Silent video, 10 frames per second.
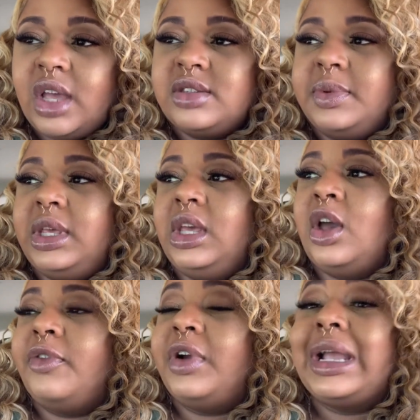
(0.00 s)
I'm speaking
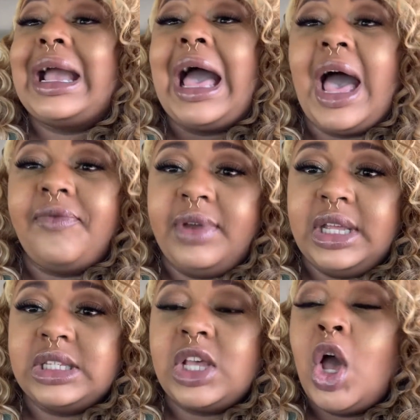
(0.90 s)
over
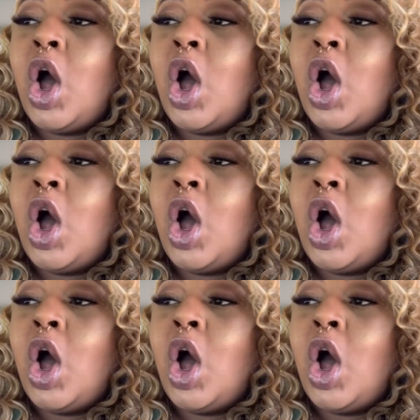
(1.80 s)
confidence